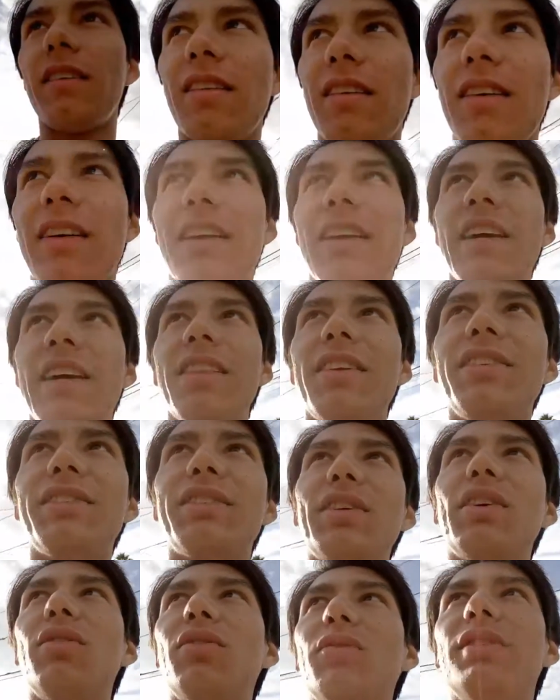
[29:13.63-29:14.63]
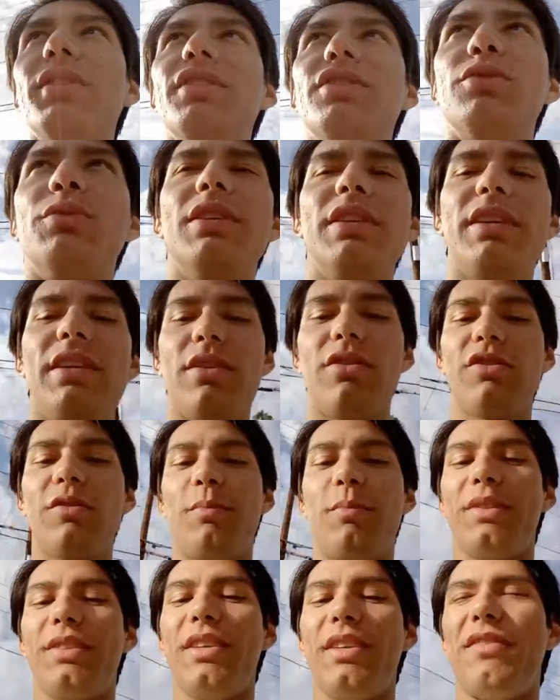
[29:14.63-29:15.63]
Again, there's really no
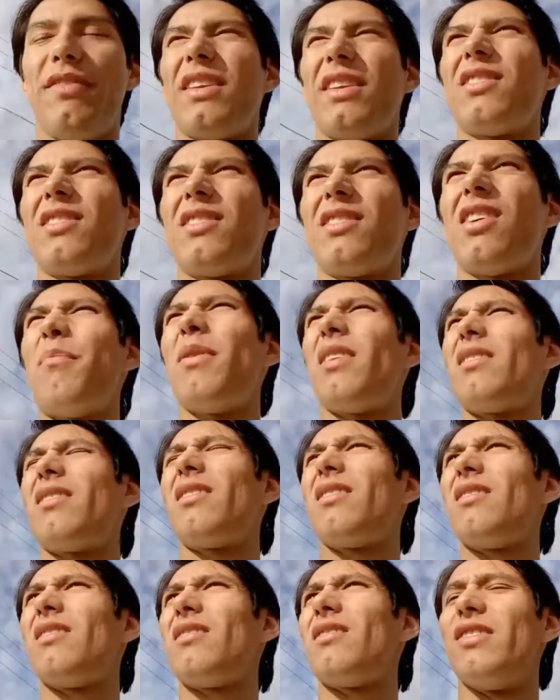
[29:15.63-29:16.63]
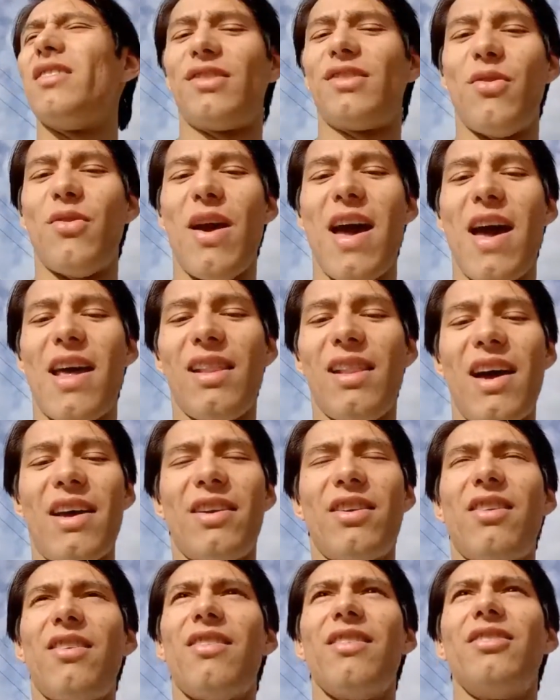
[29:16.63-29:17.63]
specific topic. There's no
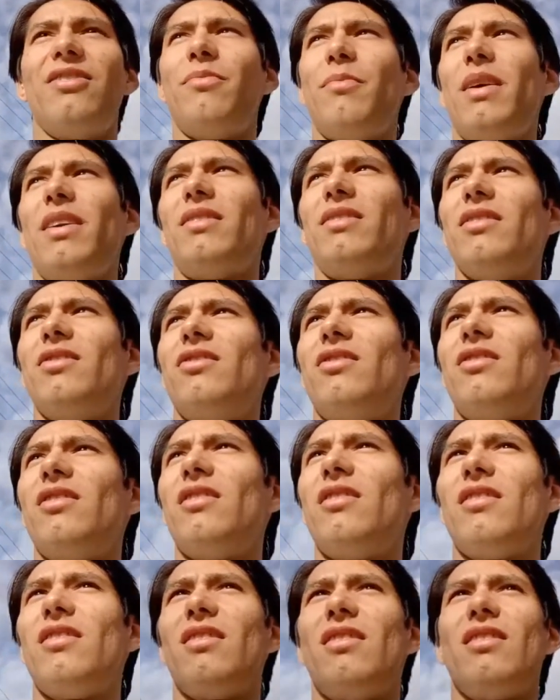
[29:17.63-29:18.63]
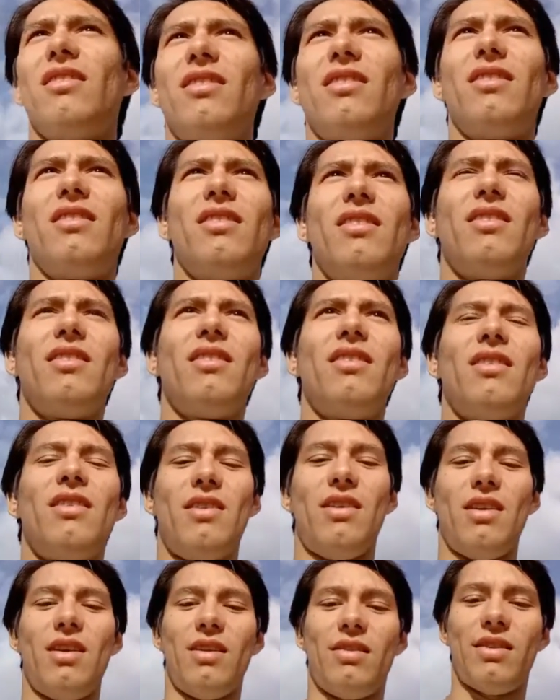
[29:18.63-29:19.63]
headliner on this message.
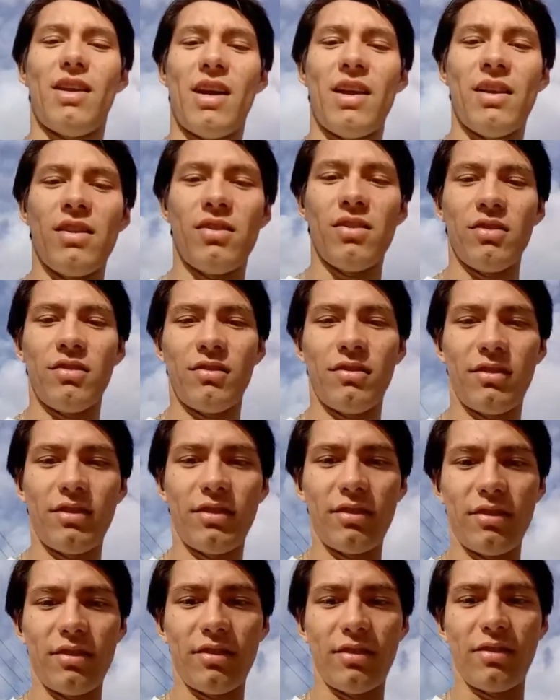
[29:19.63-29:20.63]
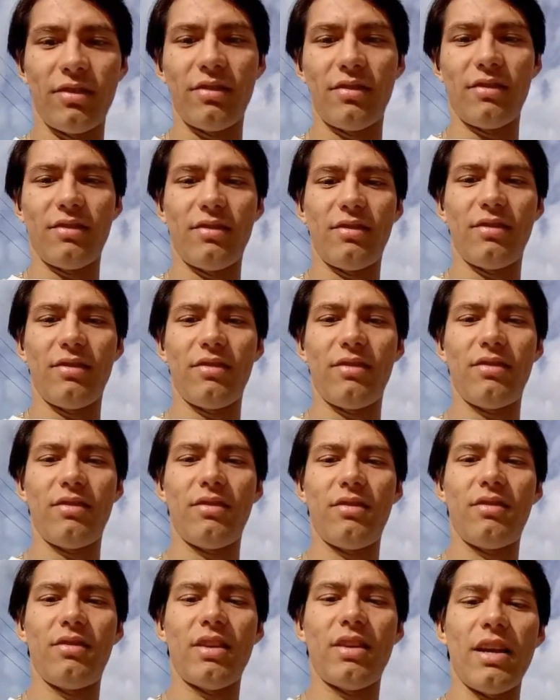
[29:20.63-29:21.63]
It's kind of just
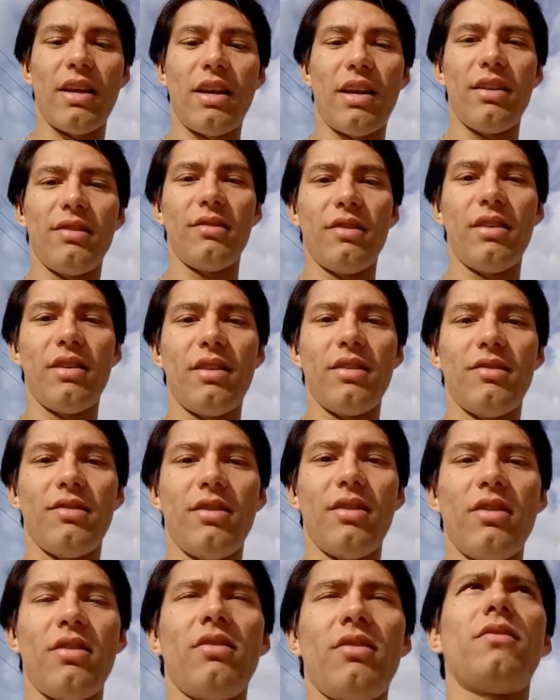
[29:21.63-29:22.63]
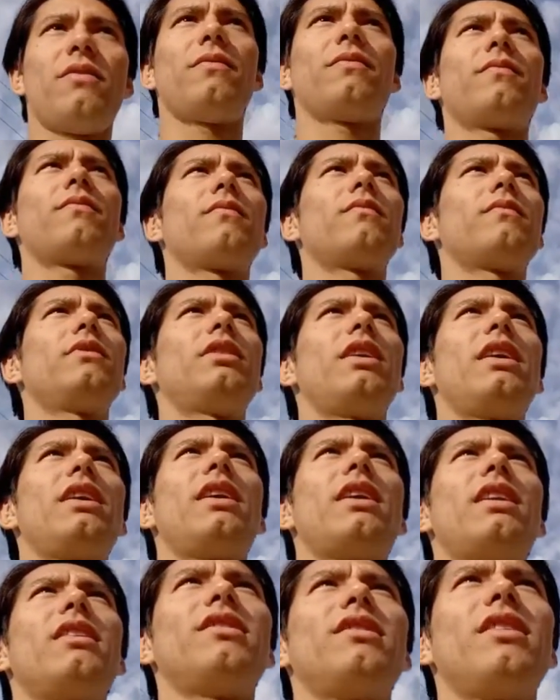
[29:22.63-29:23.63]
take it as it is, you know?
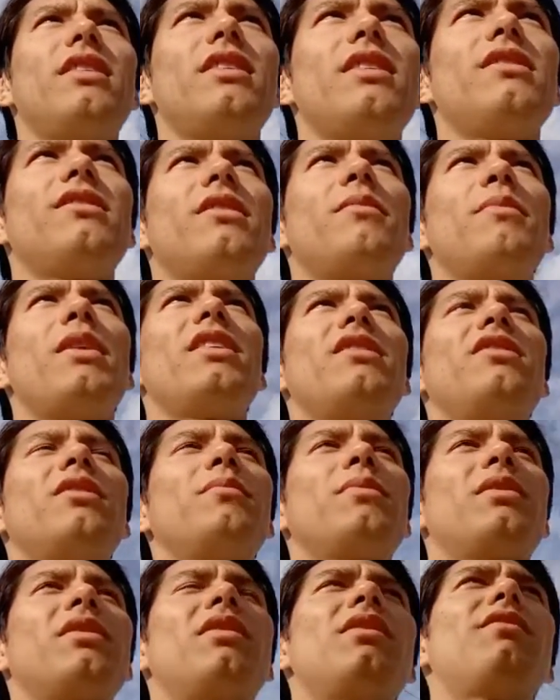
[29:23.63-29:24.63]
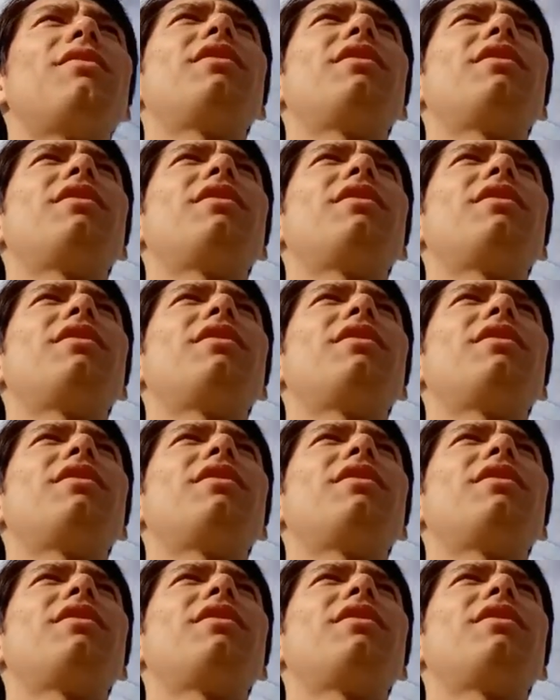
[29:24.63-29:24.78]
Take it as it is and make something of